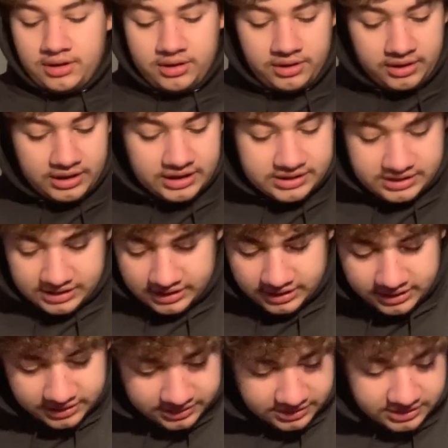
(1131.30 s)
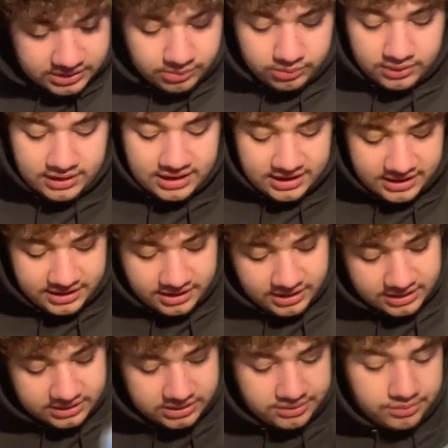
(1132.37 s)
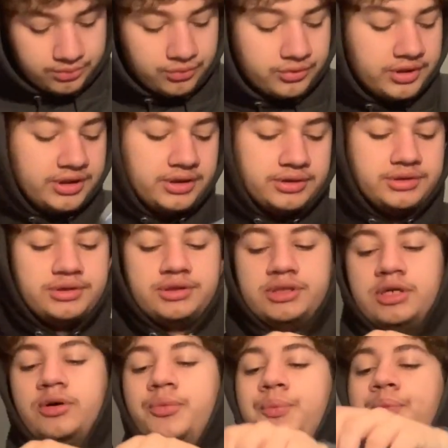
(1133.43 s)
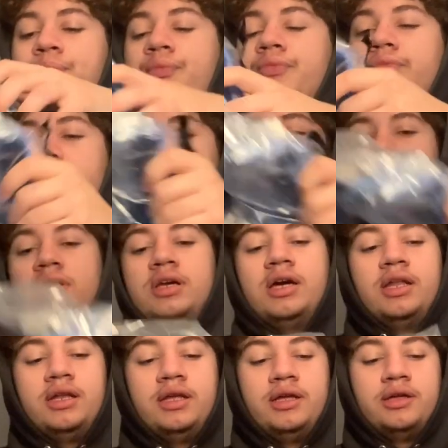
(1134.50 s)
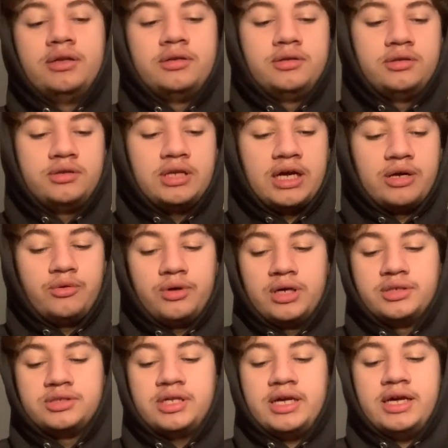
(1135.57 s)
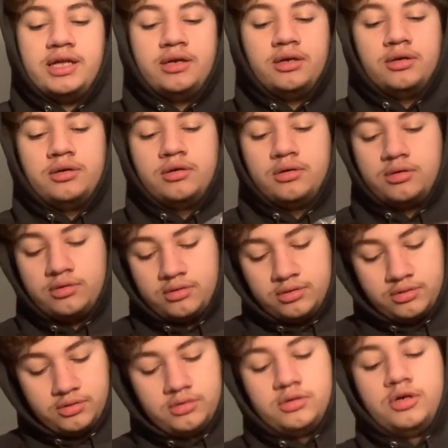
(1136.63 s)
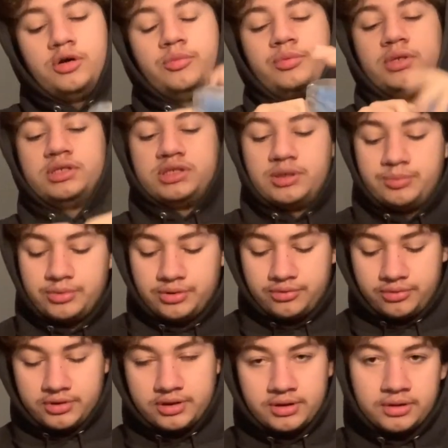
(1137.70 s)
This is some line and some reels. So, got a Tackle Warehouse hat. Open this up real quick.